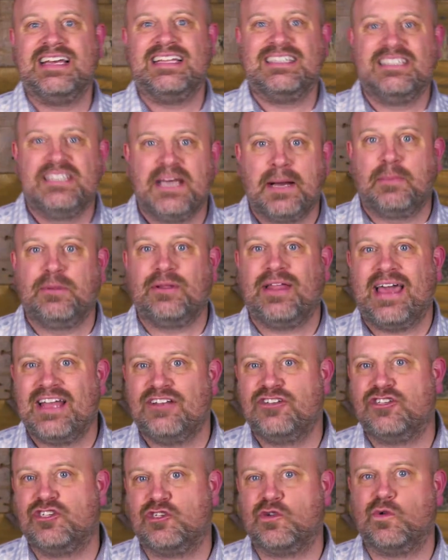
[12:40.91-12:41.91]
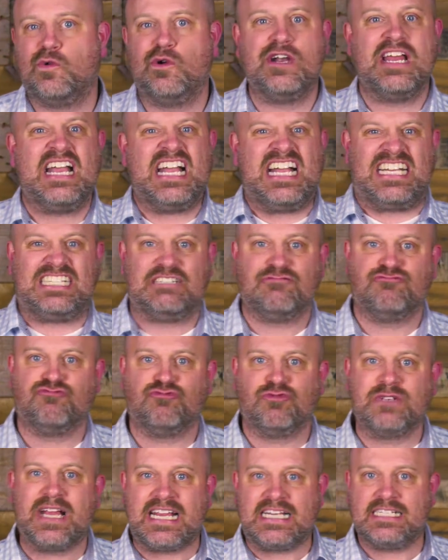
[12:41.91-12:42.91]
double-edged sword and
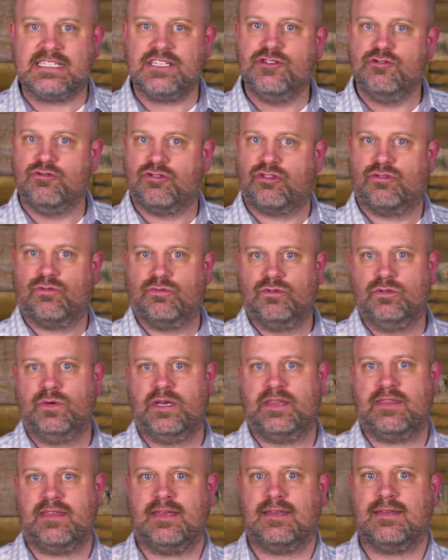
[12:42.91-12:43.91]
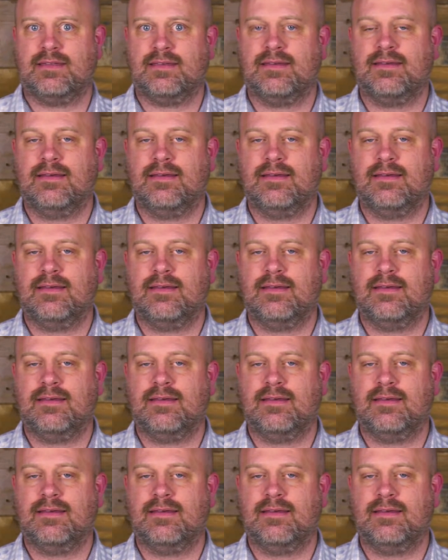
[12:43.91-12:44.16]
ran you through with it.